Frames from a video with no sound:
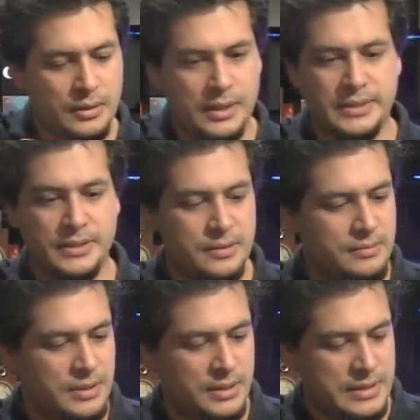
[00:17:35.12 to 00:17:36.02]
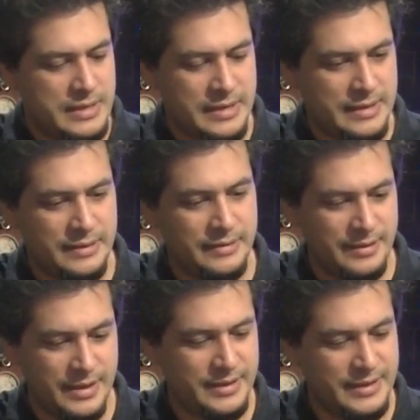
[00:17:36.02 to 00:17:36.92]
And so
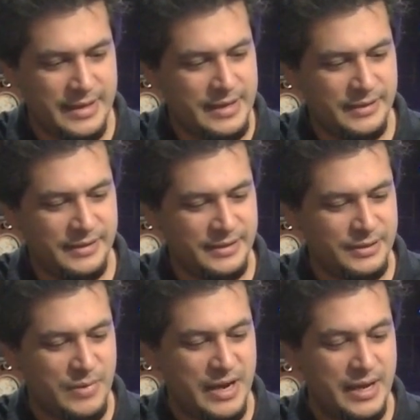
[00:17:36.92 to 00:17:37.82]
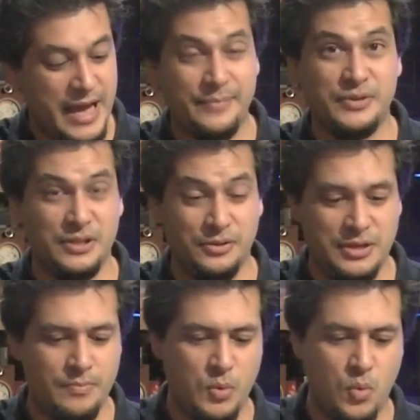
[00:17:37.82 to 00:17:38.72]
yeah, this is my absolute
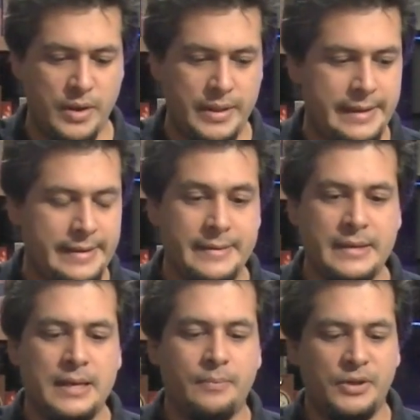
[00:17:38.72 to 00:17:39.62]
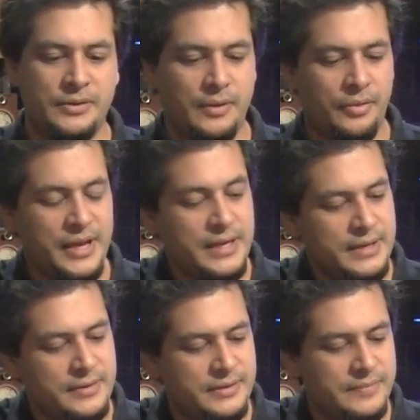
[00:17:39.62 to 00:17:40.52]
number one. But the thing
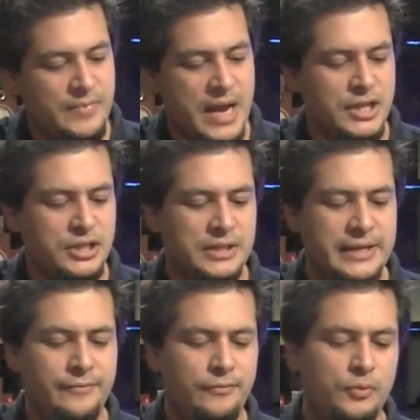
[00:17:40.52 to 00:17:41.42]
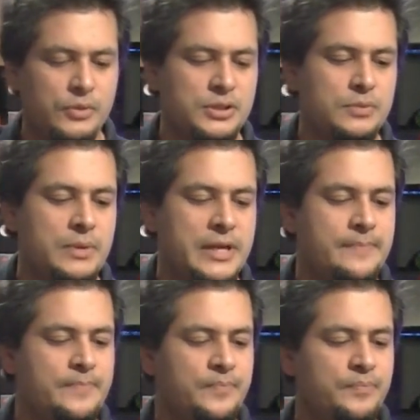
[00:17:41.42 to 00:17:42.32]
that actually influenced me
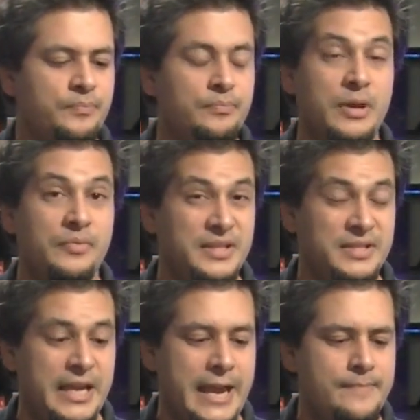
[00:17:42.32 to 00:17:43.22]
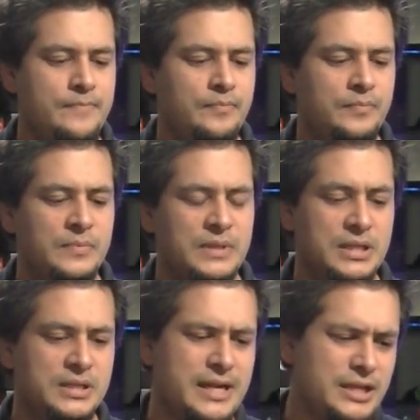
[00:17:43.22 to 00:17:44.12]
about this game
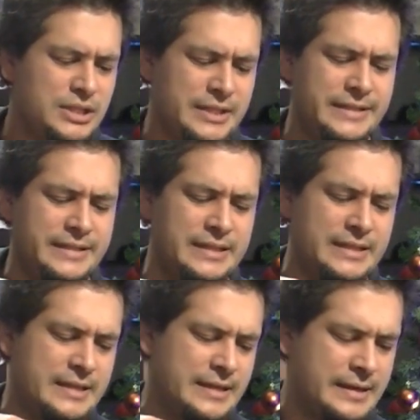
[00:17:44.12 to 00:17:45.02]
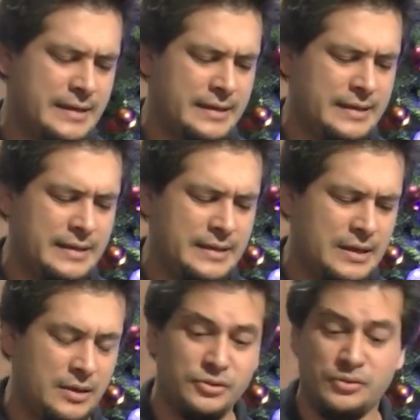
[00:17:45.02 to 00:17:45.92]
is actually
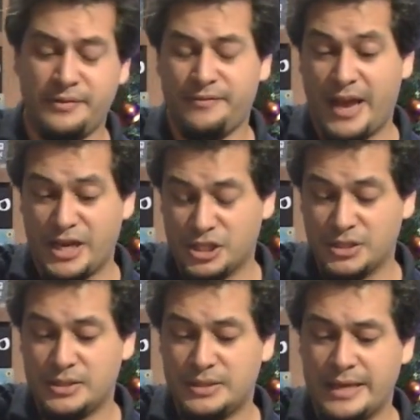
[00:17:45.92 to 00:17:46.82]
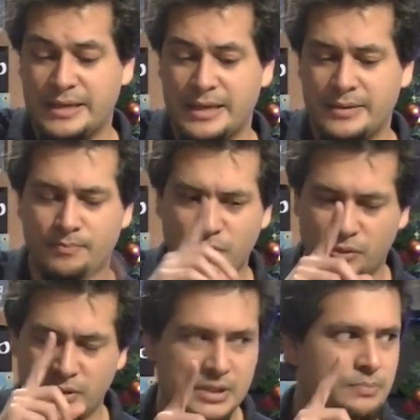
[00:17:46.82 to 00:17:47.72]
also the factions, but
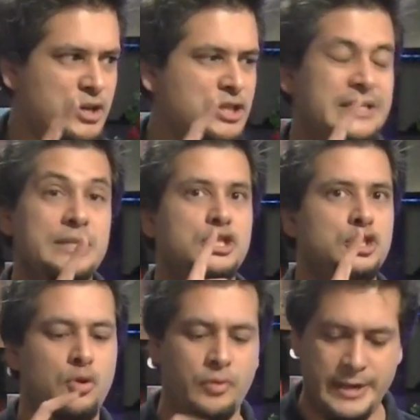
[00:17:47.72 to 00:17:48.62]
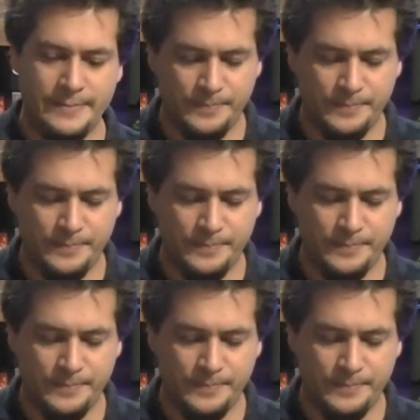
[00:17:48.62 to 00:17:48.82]
especially the story.